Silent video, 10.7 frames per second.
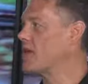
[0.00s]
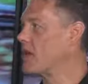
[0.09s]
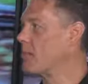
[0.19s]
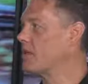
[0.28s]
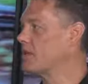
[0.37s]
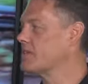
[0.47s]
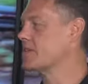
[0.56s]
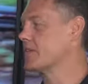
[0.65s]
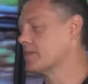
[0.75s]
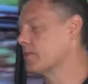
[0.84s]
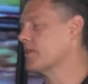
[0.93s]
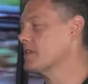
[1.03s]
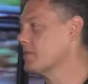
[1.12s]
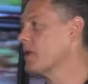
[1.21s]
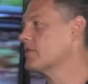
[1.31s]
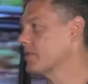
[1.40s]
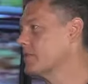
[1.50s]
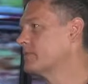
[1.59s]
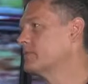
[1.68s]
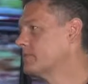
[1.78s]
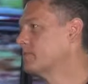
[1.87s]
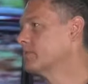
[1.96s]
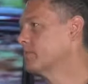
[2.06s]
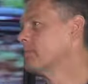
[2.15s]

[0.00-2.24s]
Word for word: happened, it's it's really special. So